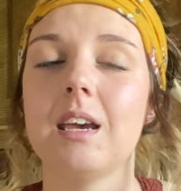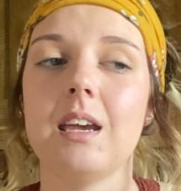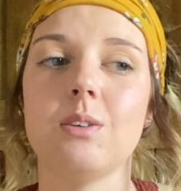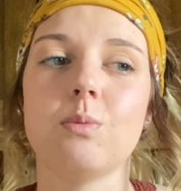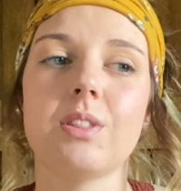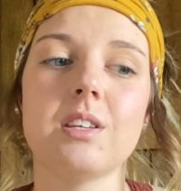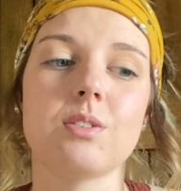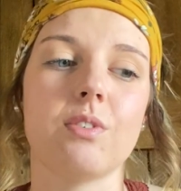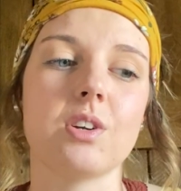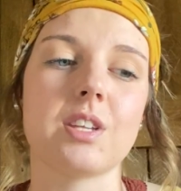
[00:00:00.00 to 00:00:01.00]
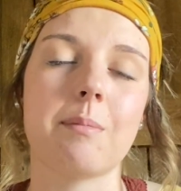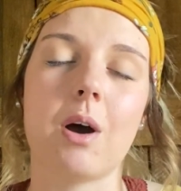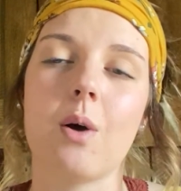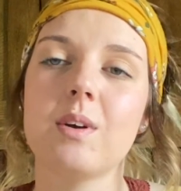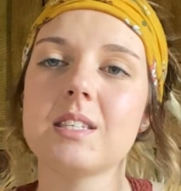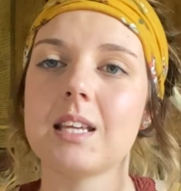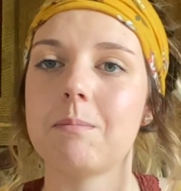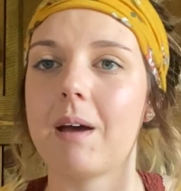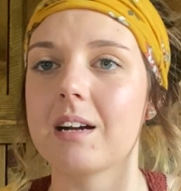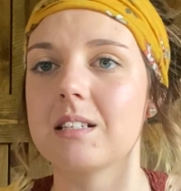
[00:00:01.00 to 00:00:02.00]
And with this verse, I'm always
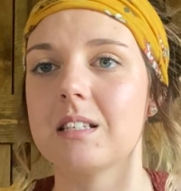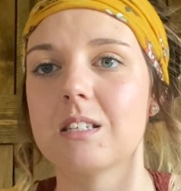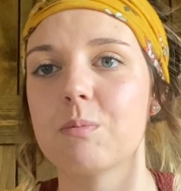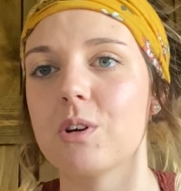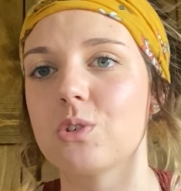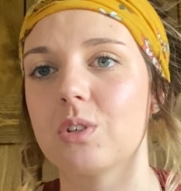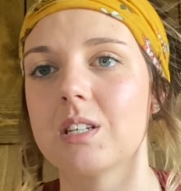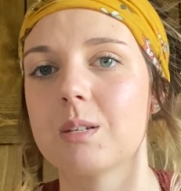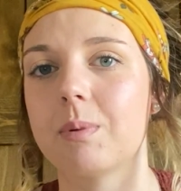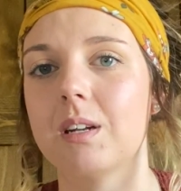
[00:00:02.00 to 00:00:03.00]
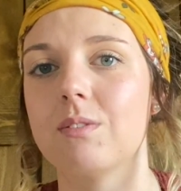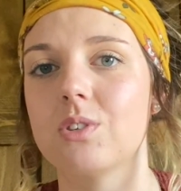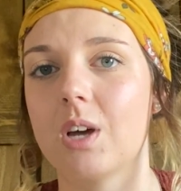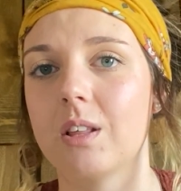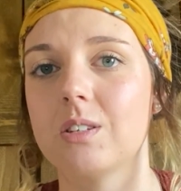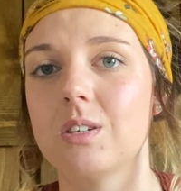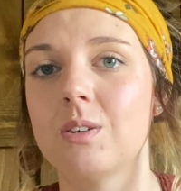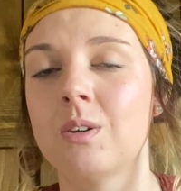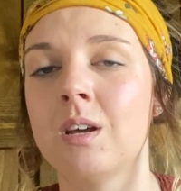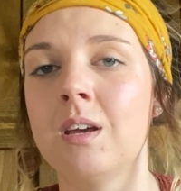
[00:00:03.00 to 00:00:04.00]
led back to the spiritual discipline of
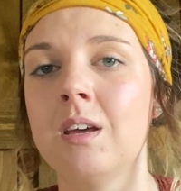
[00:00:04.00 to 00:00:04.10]
solitude.